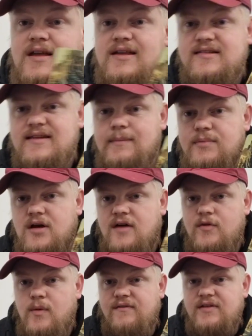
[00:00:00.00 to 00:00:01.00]

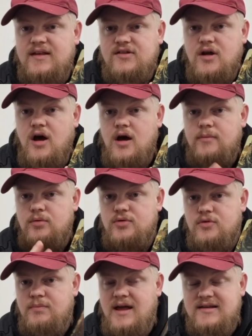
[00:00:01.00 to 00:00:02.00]
slipcover, whether that's
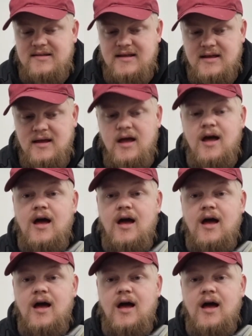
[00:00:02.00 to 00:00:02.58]
cardboard or plastic.